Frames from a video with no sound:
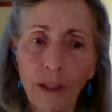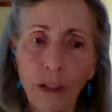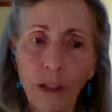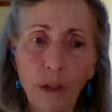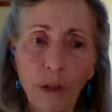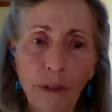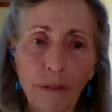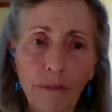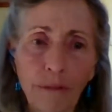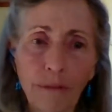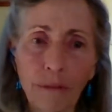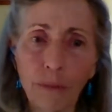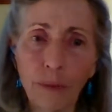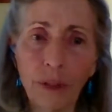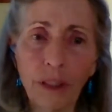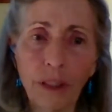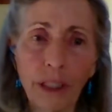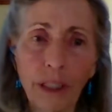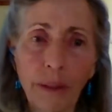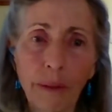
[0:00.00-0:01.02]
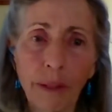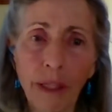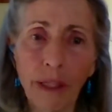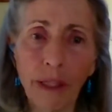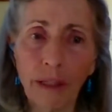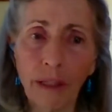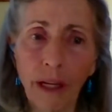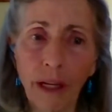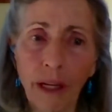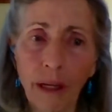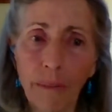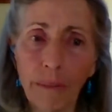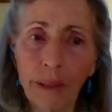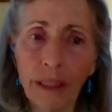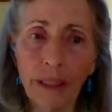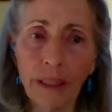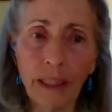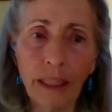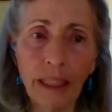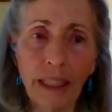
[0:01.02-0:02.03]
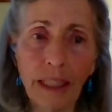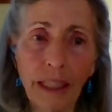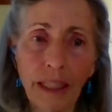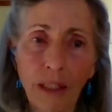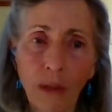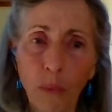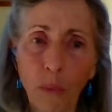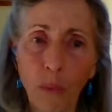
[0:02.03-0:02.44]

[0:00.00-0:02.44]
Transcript: you have really been leading